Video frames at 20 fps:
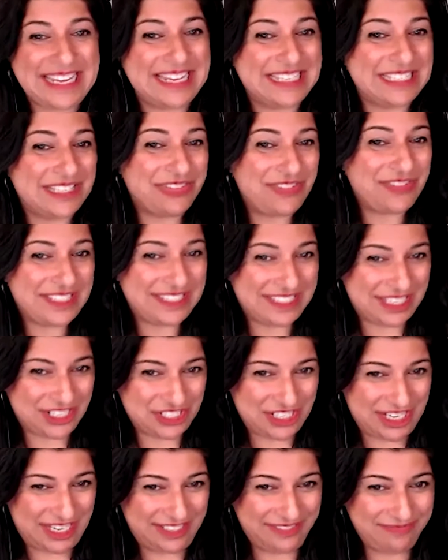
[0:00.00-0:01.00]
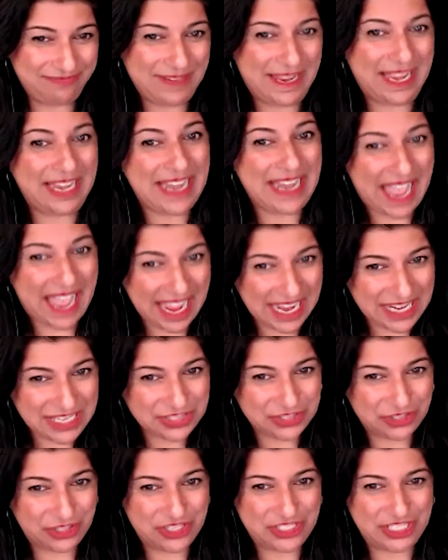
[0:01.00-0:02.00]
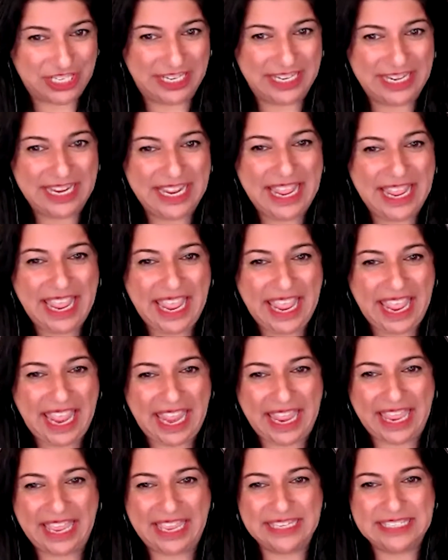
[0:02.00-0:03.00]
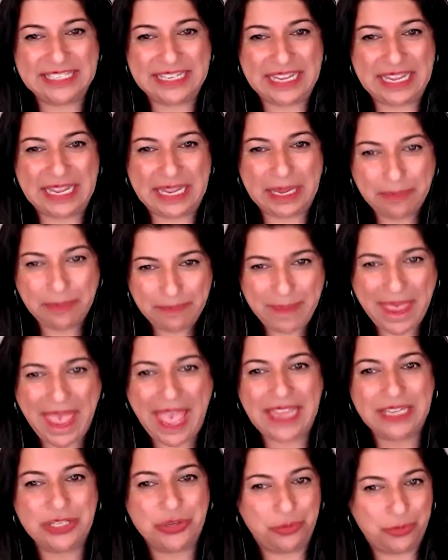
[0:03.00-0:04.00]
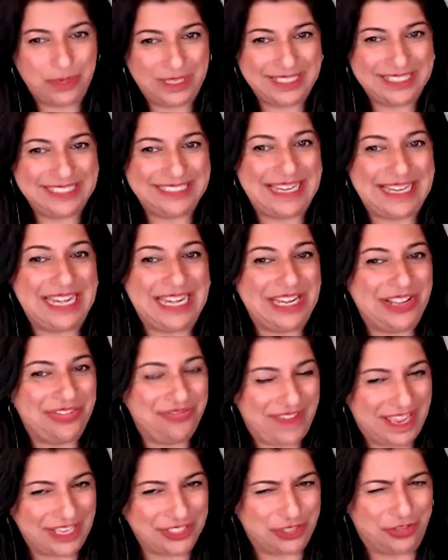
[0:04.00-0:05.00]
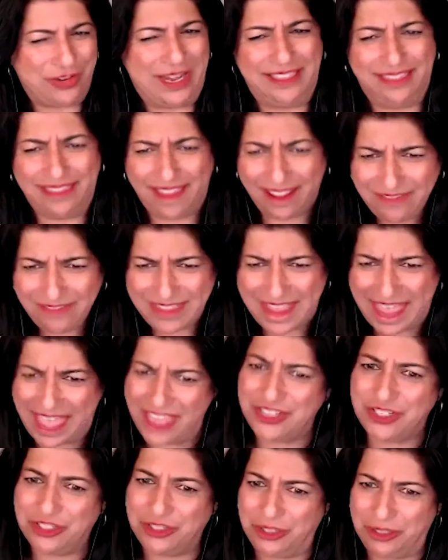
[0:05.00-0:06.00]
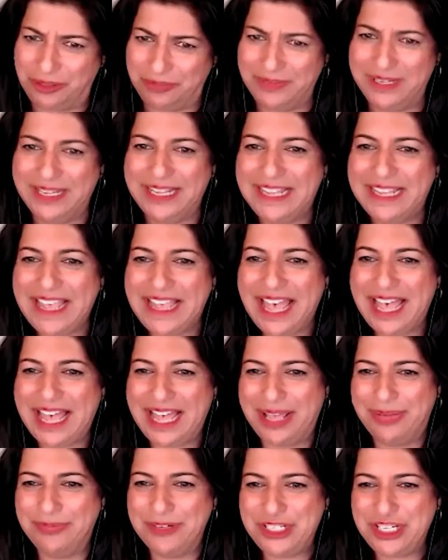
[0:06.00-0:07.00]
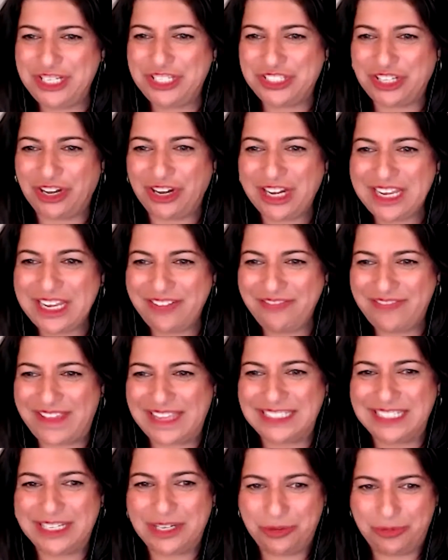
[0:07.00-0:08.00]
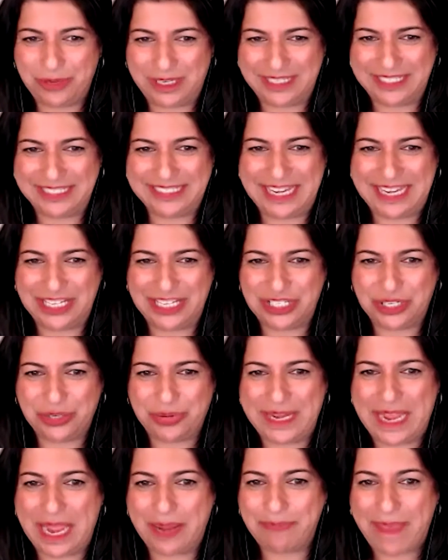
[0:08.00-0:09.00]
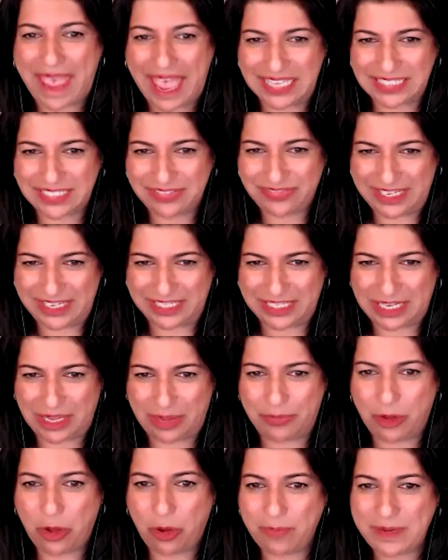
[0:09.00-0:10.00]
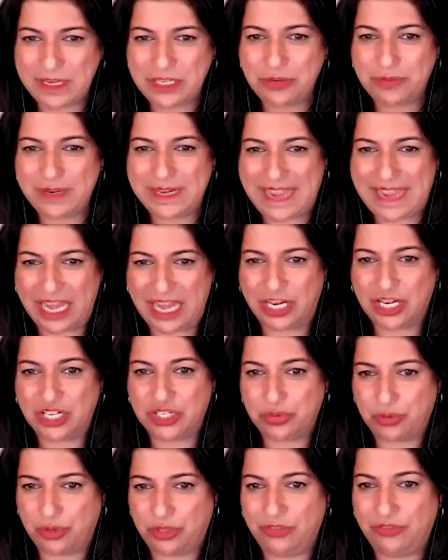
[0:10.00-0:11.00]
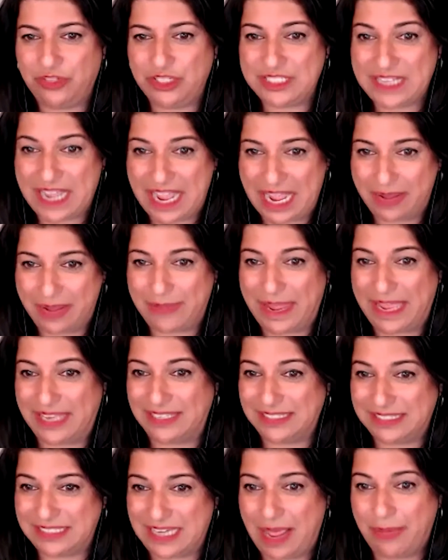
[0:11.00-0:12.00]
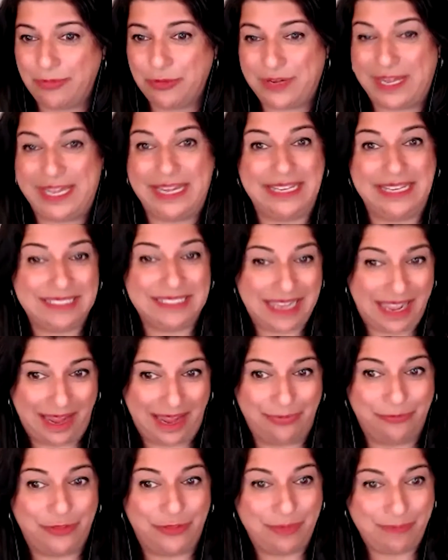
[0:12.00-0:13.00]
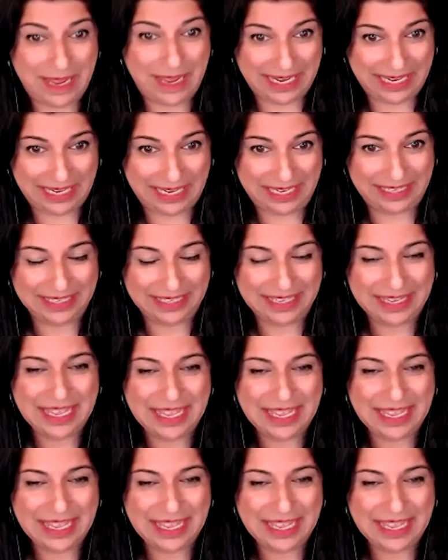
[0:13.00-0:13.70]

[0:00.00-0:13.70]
is a physician, an eye surgeon, and impact real estate investor. I love that term. Um, she started investing in real estate to create passive income, hoping to regain control of her time and stop trading time for money.